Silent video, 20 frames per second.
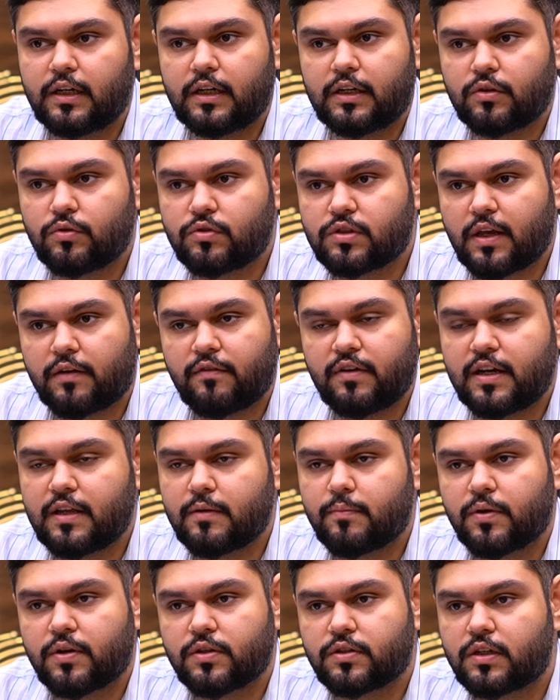to
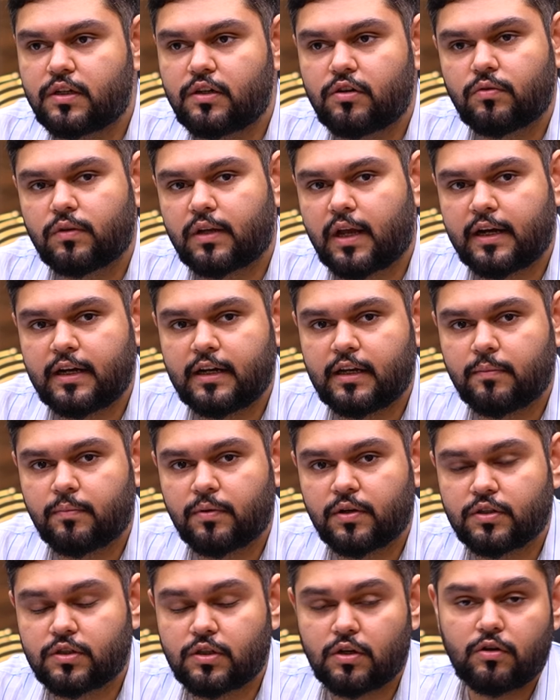70% to
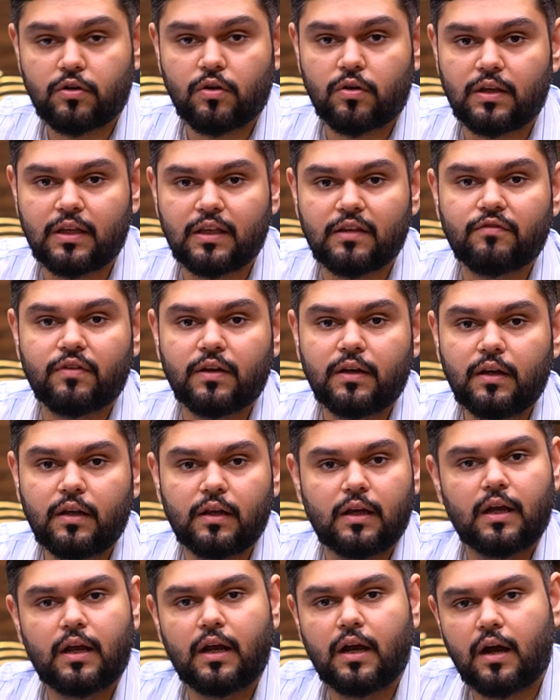90%, or even
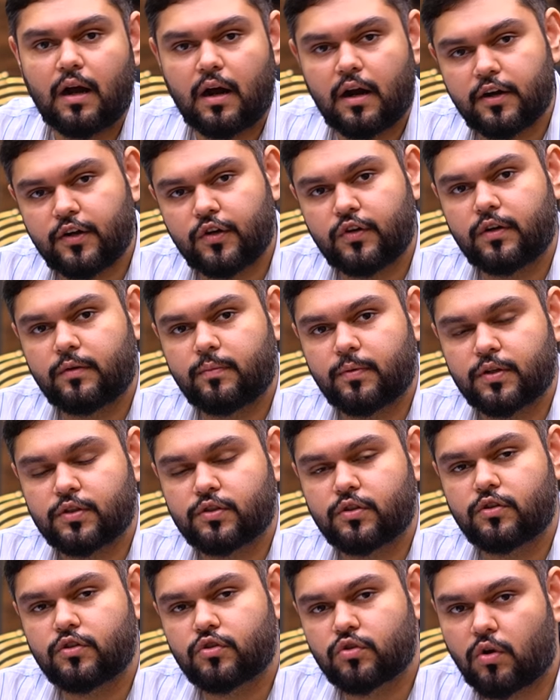
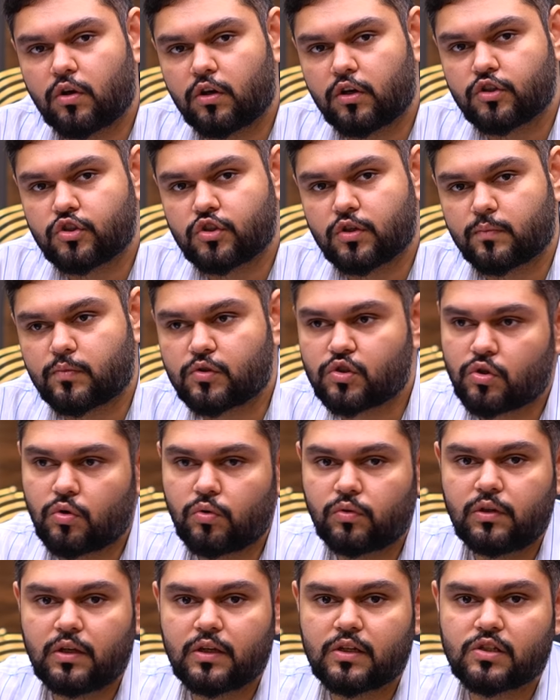100% scholarship.
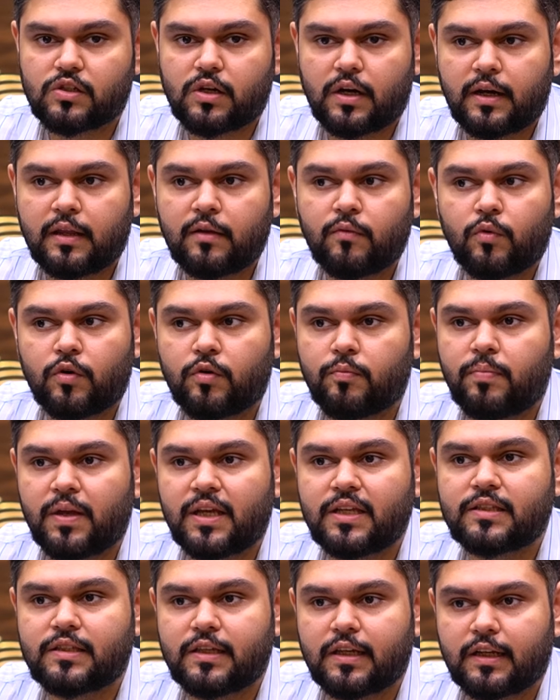So their study would
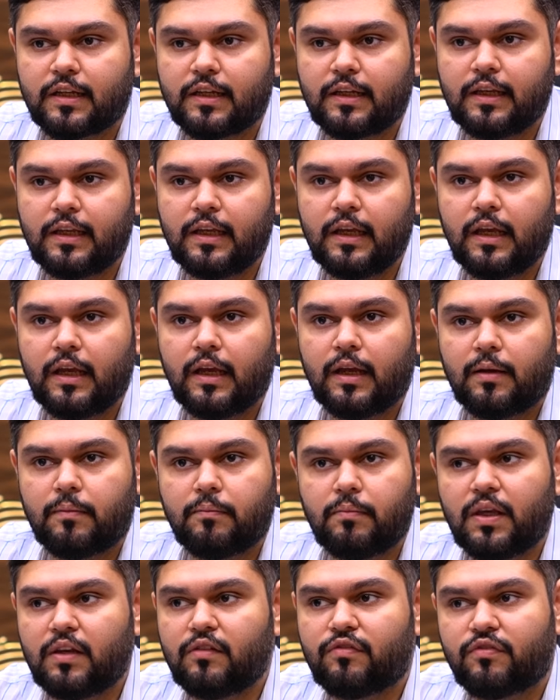basically
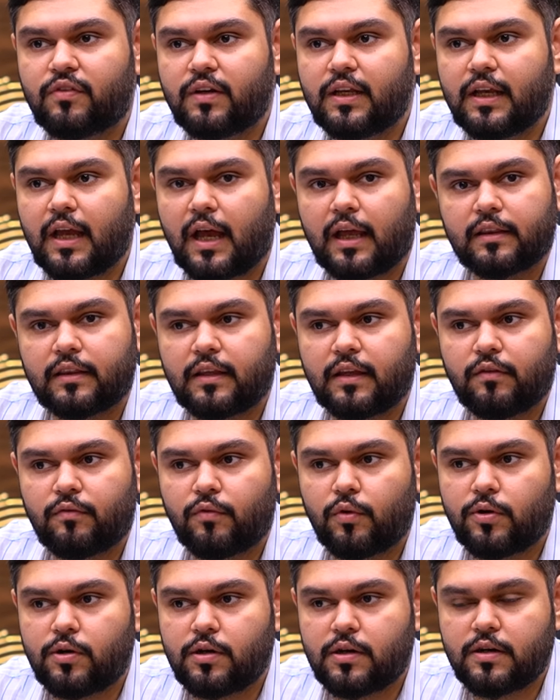be free, and they
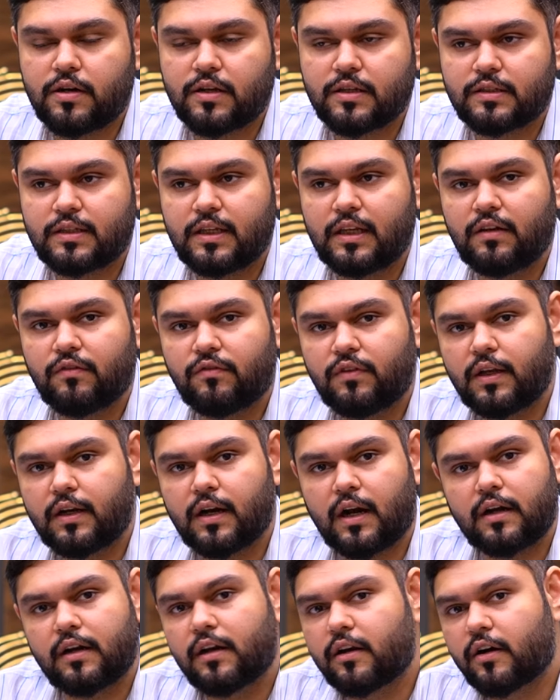would receive their
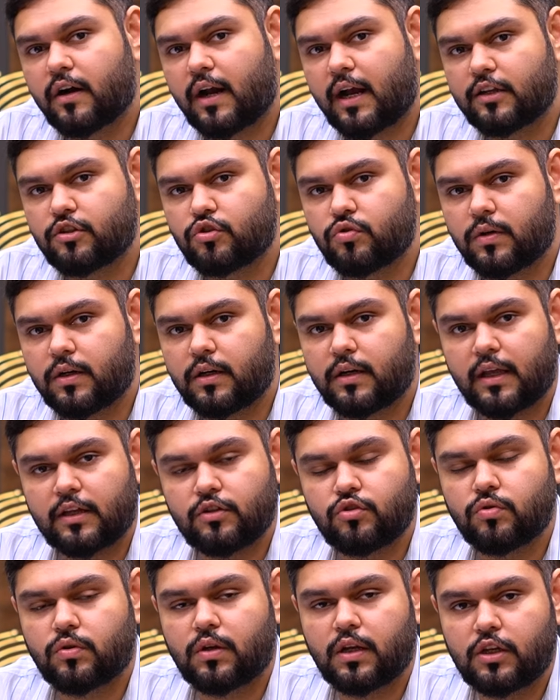undergraduate
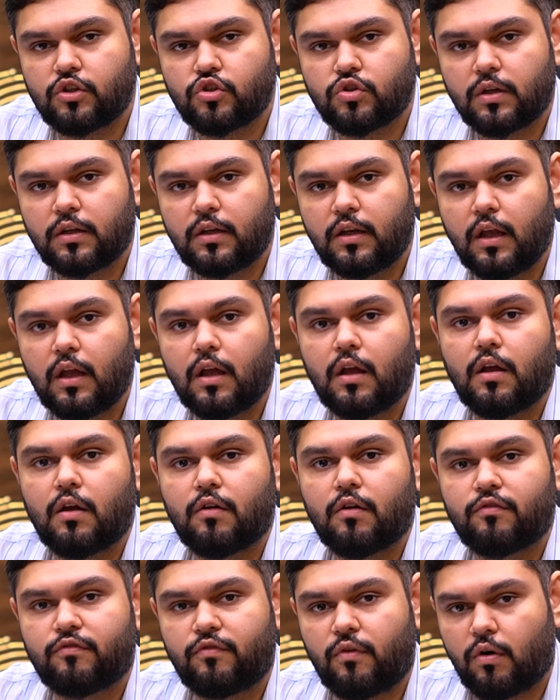education
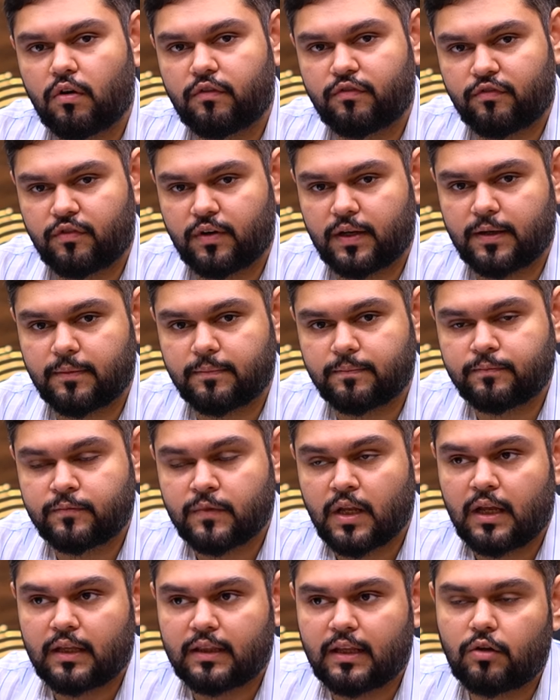for free.
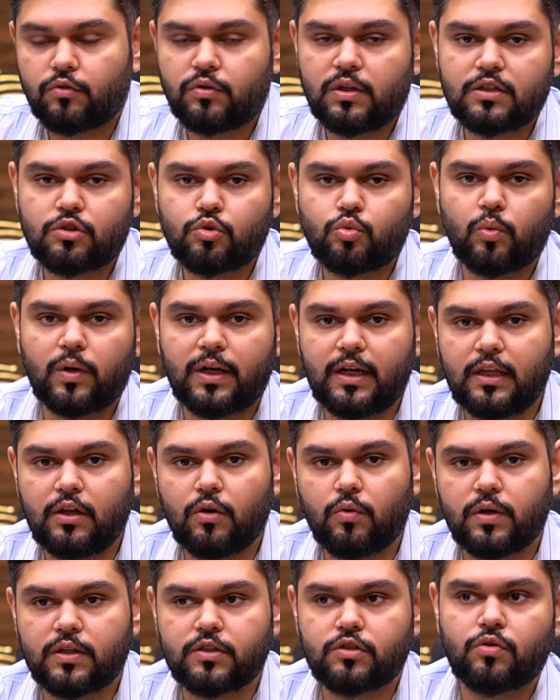Now this
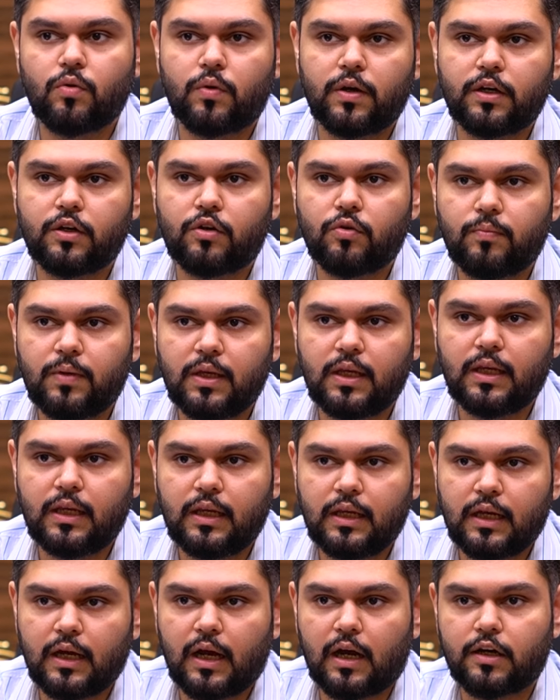video is going to
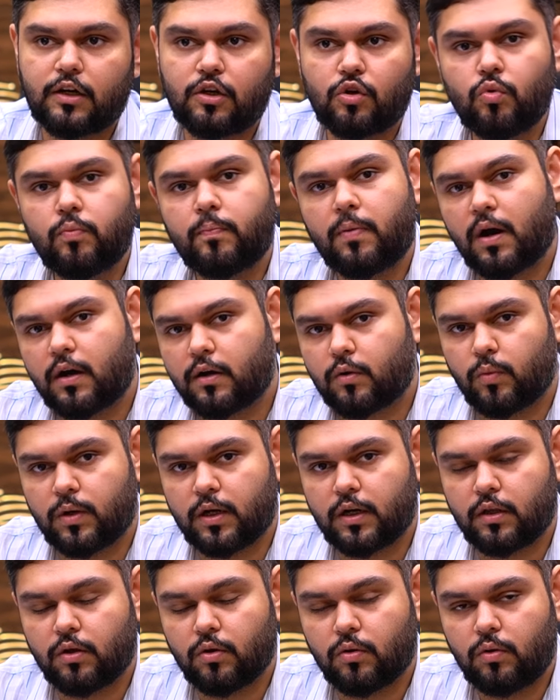be a two-part
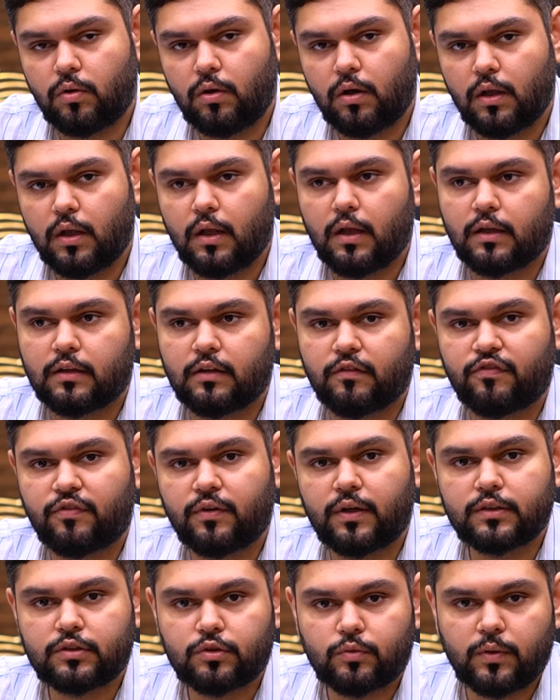video. The
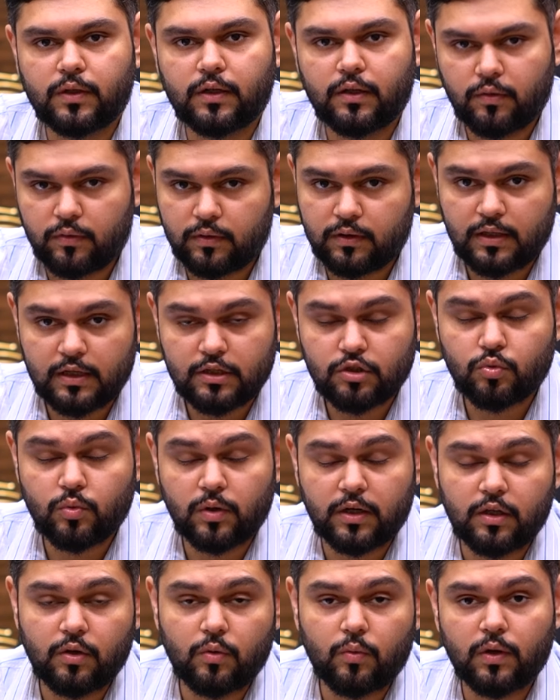first video, in this
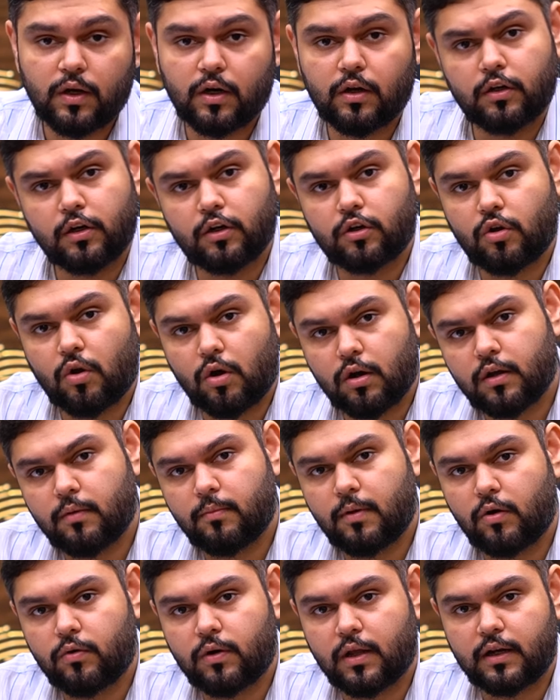video we're going to talk
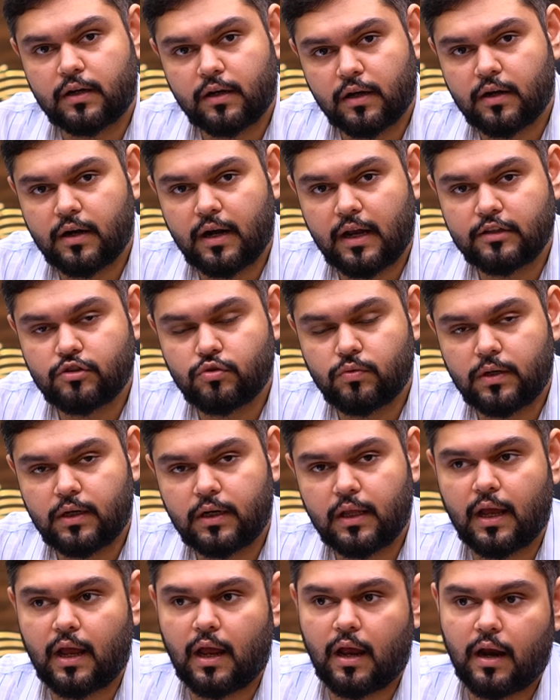about undergraduate,
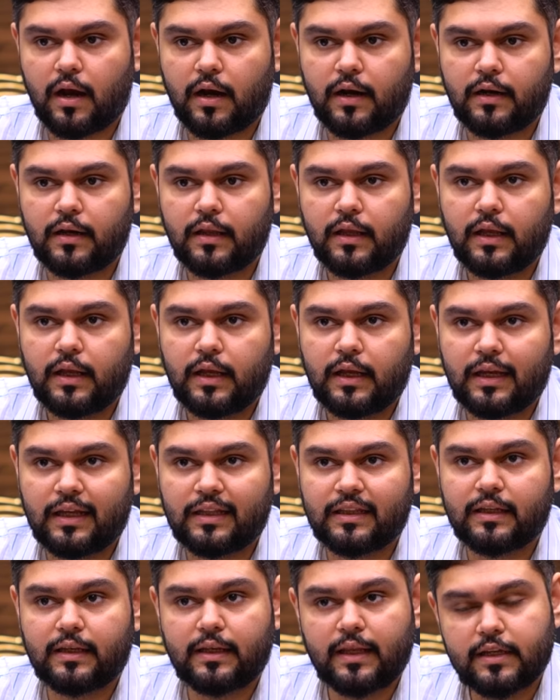and
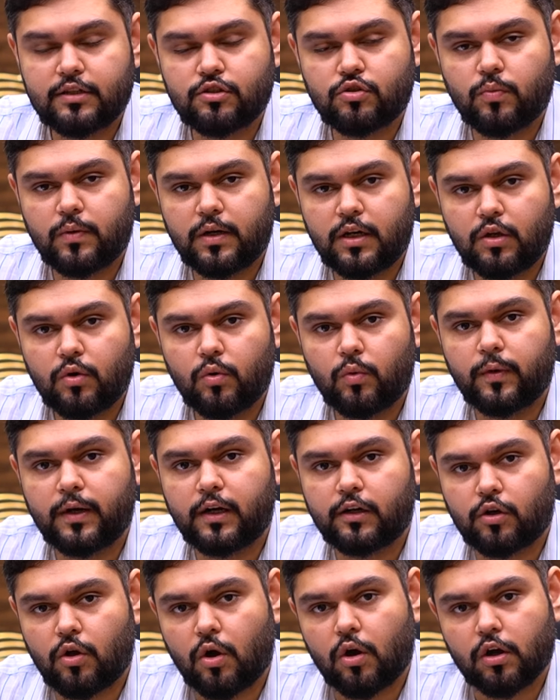in the next video
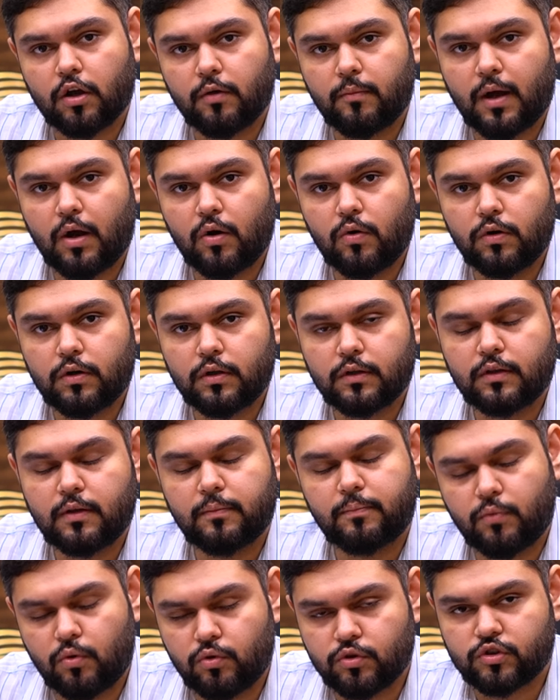we'll talk about the
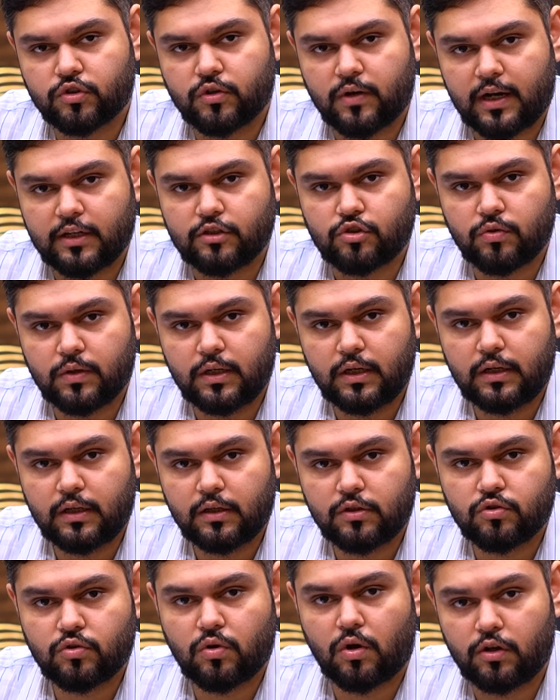postgraduate
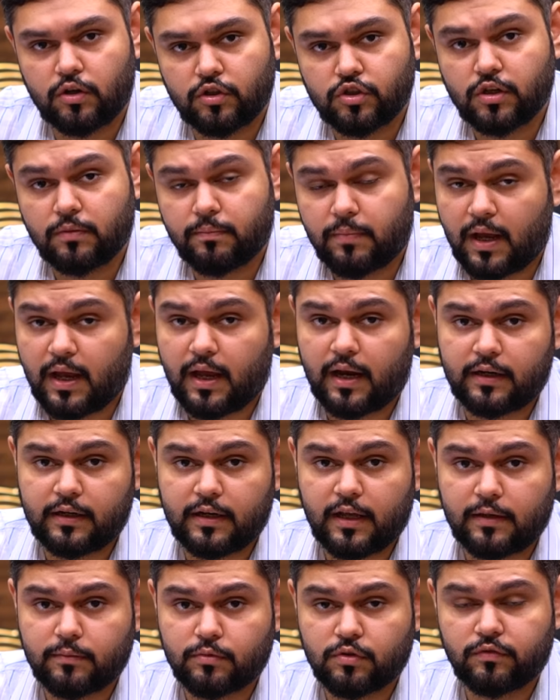scholarship and
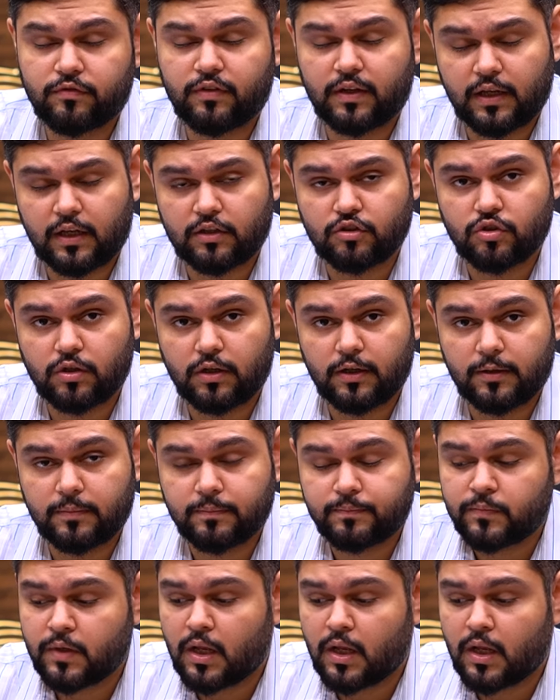types of financial aid.